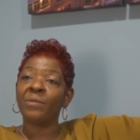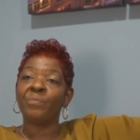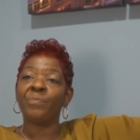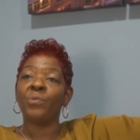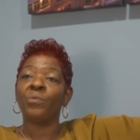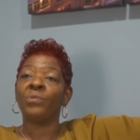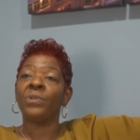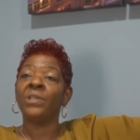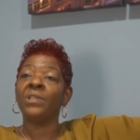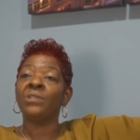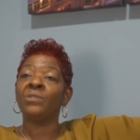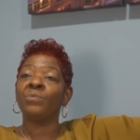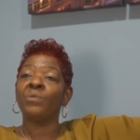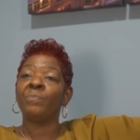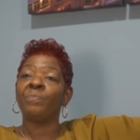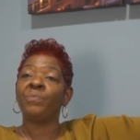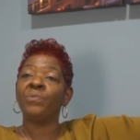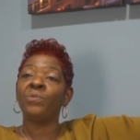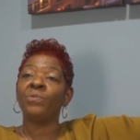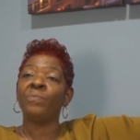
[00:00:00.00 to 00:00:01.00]
The police
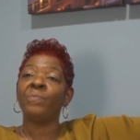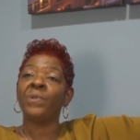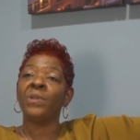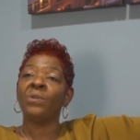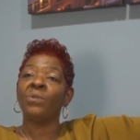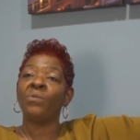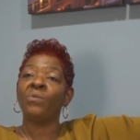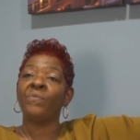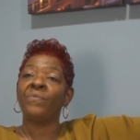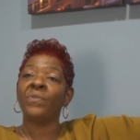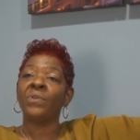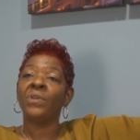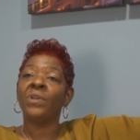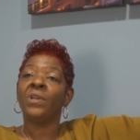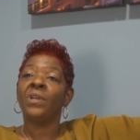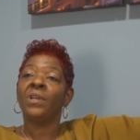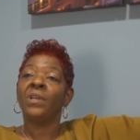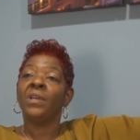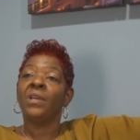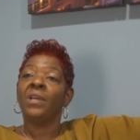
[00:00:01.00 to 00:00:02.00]
would pull me over
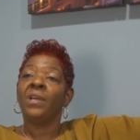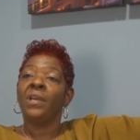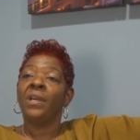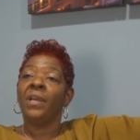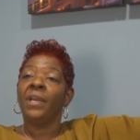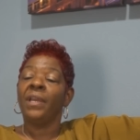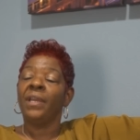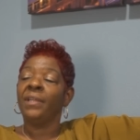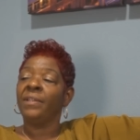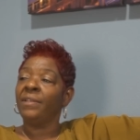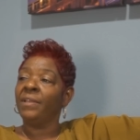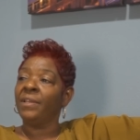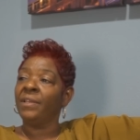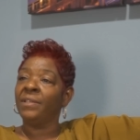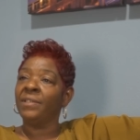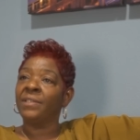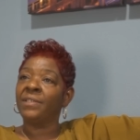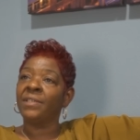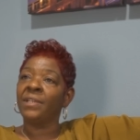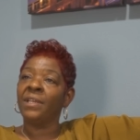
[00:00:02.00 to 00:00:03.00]
mm-hmm. and
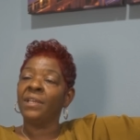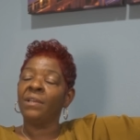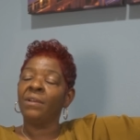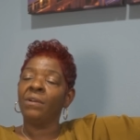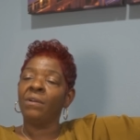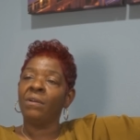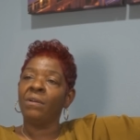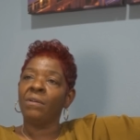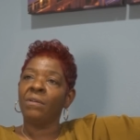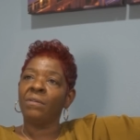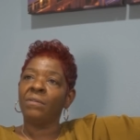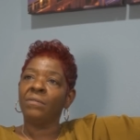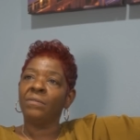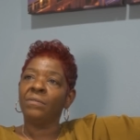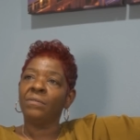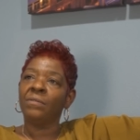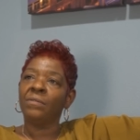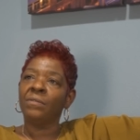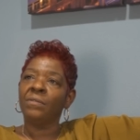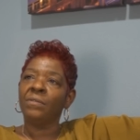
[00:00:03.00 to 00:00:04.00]
and say, uh,
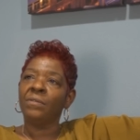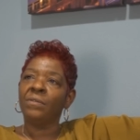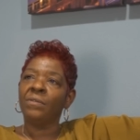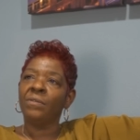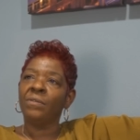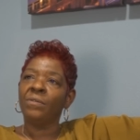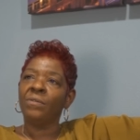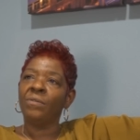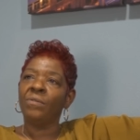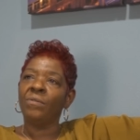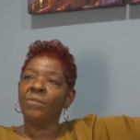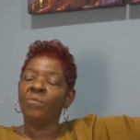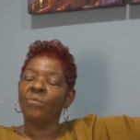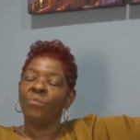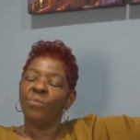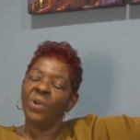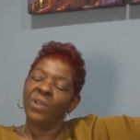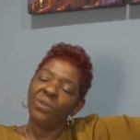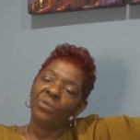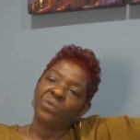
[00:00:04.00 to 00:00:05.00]

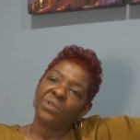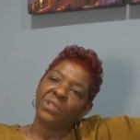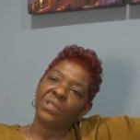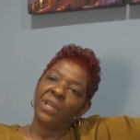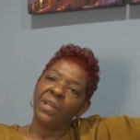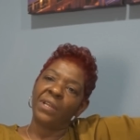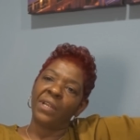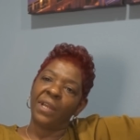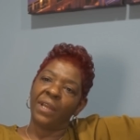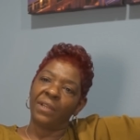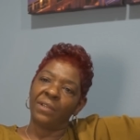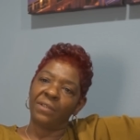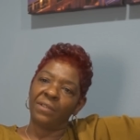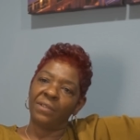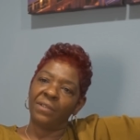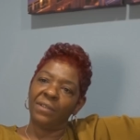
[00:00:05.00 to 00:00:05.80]
"Where your son at?"